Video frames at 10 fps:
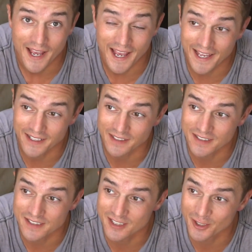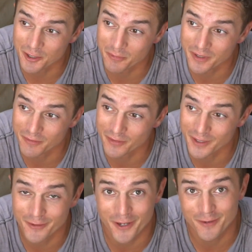and considering we've
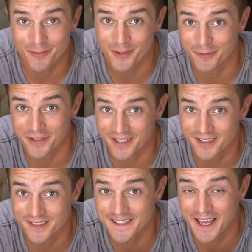lived on her for 3 years,